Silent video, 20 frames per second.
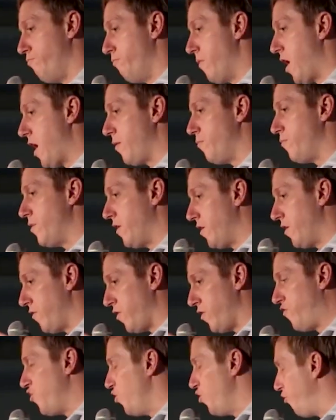my
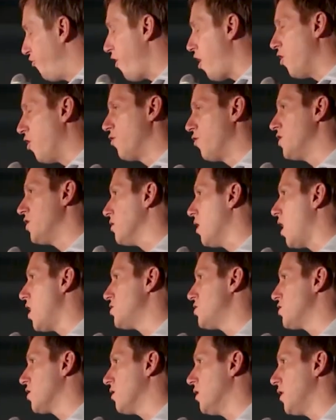if you follow this
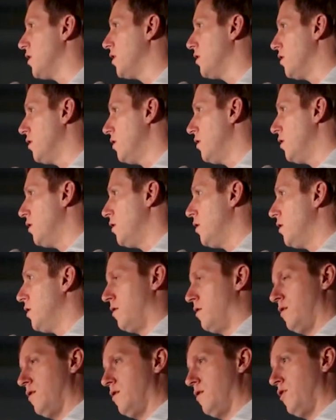logically,
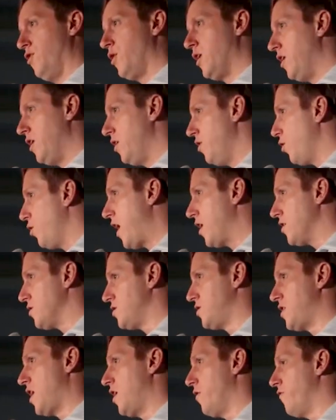you
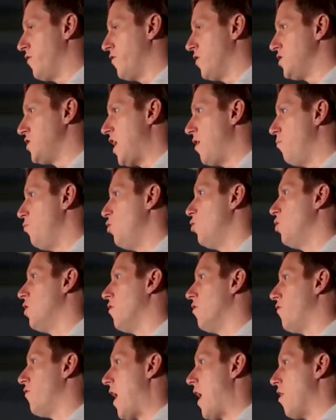can't save the same
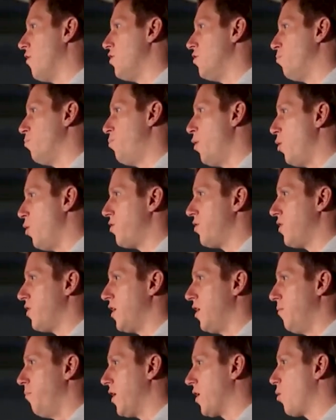unit of value both
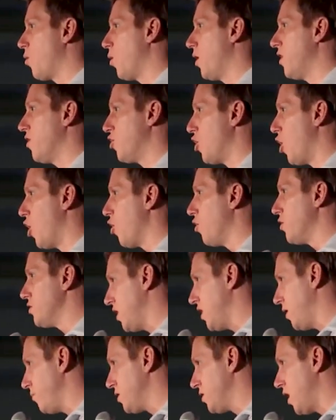in Bitcoin and the dollar at the
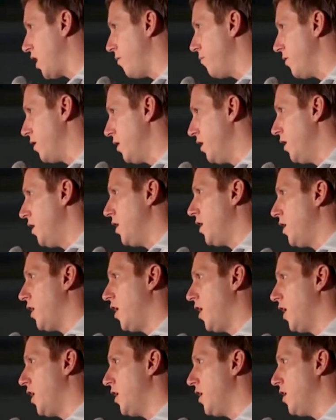same time.
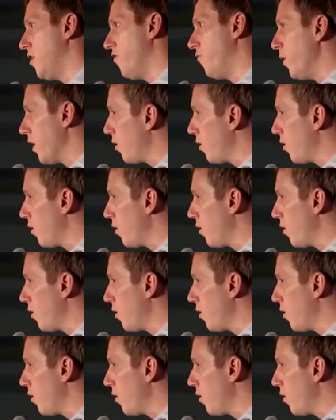And if